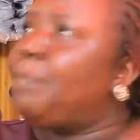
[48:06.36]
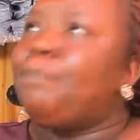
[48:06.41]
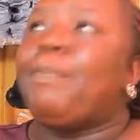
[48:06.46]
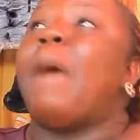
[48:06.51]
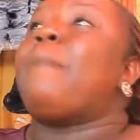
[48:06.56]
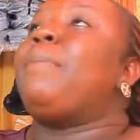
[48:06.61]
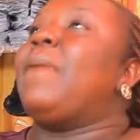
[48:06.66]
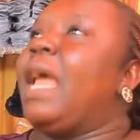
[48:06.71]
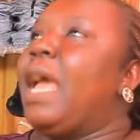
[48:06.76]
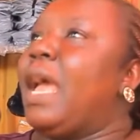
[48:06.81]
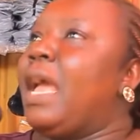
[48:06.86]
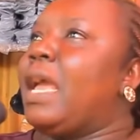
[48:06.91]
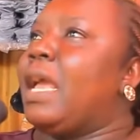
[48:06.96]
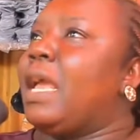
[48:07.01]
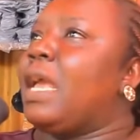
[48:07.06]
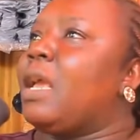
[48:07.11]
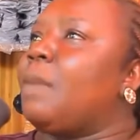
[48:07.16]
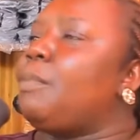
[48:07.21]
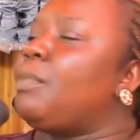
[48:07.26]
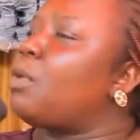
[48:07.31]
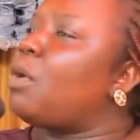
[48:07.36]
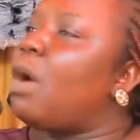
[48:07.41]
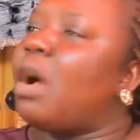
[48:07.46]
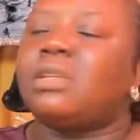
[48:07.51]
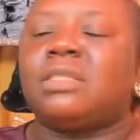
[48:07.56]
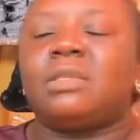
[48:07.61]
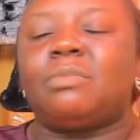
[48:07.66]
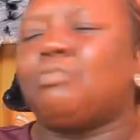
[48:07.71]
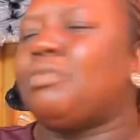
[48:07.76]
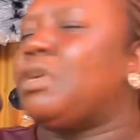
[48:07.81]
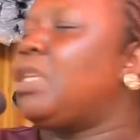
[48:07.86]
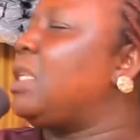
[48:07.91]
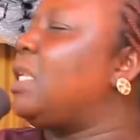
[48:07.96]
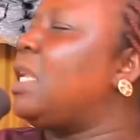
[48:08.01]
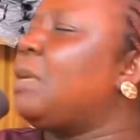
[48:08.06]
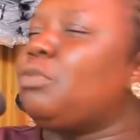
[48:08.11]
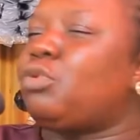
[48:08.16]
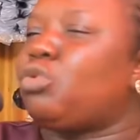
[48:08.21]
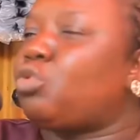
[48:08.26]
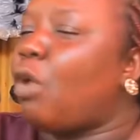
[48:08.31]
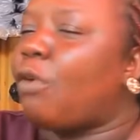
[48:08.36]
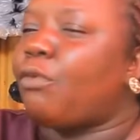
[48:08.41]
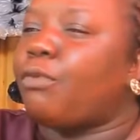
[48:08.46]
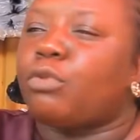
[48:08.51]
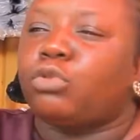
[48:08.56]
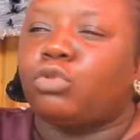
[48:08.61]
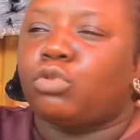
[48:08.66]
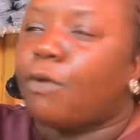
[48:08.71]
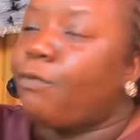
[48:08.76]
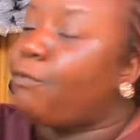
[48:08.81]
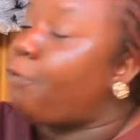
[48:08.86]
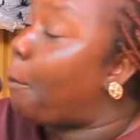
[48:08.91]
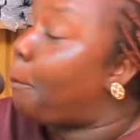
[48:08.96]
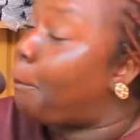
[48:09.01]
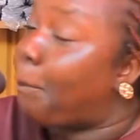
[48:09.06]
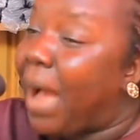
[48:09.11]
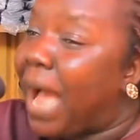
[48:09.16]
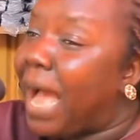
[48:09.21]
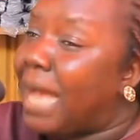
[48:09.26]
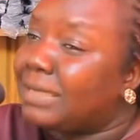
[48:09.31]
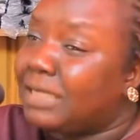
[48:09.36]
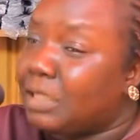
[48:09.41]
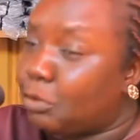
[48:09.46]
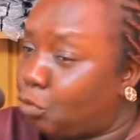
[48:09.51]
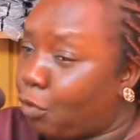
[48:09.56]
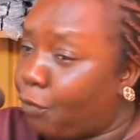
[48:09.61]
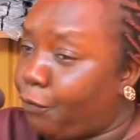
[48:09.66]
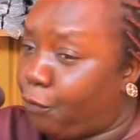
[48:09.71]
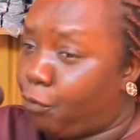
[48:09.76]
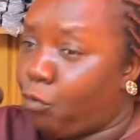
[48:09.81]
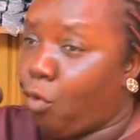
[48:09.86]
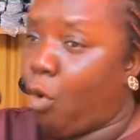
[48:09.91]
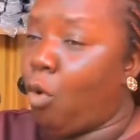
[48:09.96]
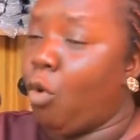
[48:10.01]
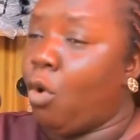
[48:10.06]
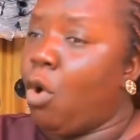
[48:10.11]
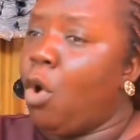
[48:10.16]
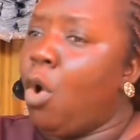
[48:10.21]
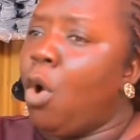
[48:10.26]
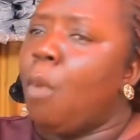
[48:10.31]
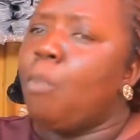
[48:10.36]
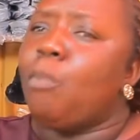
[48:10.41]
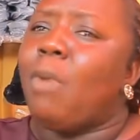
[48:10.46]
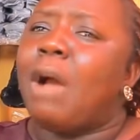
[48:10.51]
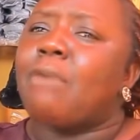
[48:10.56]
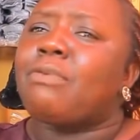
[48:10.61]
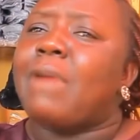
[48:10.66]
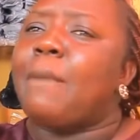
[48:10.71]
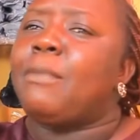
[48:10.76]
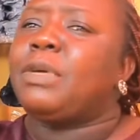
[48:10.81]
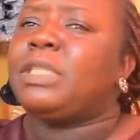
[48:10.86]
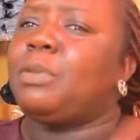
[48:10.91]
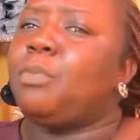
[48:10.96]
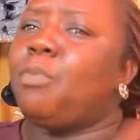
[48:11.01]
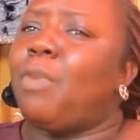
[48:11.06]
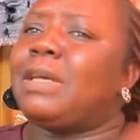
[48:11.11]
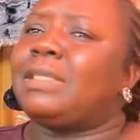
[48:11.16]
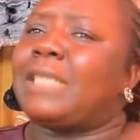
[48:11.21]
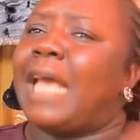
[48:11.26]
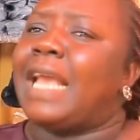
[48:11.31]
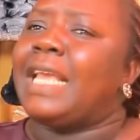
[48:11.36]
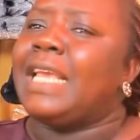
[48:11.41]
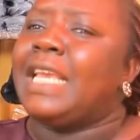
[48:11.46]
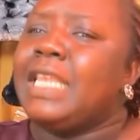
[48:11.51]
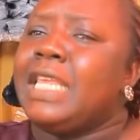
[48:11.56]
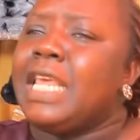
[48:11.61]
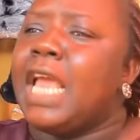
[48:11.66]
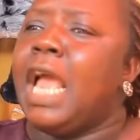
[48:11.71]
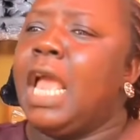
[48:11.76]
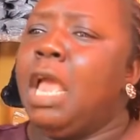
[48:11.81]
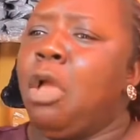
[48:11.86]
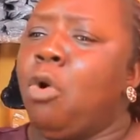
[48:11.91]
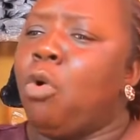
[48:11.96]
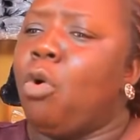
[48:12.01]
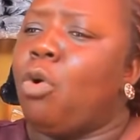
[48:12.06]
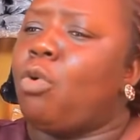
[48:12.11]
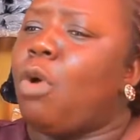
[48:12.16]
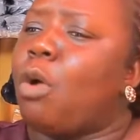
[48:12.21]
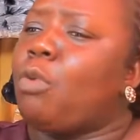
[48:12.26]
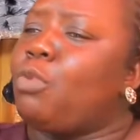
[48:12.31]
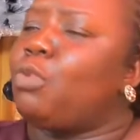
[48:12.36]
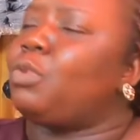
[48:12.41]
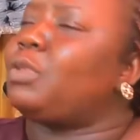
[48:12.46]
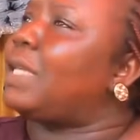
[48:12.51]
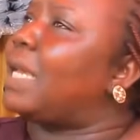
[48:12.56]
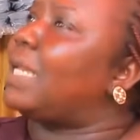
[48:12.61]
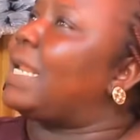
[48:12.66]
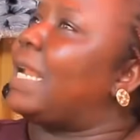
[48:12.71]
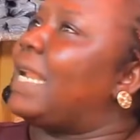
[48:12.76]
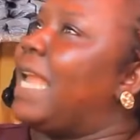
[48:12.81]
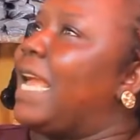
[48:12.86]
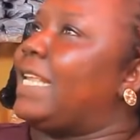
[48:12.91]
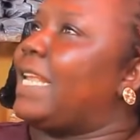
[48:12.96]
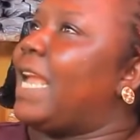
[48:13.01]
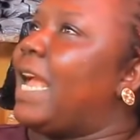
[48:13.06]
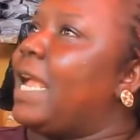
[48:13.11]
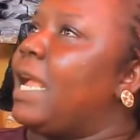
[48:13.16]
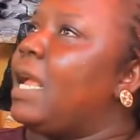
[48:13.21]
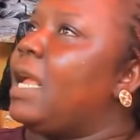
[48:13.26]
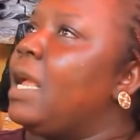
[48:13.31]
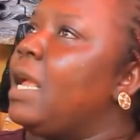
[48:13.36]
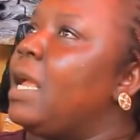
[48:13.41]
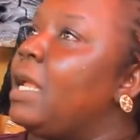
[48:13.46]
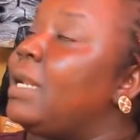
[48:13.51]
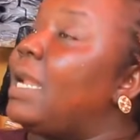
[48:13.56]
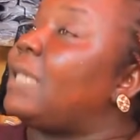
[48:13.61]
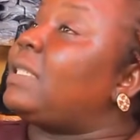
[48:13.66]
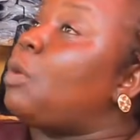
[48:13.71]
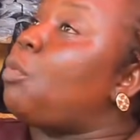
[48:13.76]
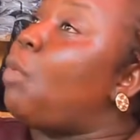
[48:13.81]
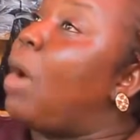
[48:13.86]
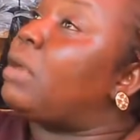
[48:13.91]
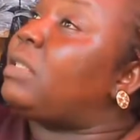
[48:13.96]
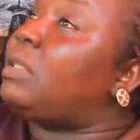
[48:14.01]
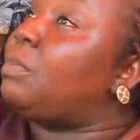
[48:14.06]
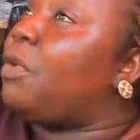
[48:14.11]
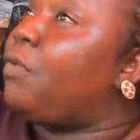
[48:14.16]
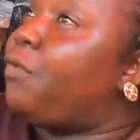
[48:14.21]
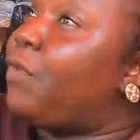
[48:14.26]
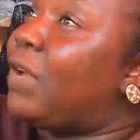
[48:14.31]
bebre because me nim sofu pass sofu mo akra mo tim boss ahinie ukogun sane anye na se what me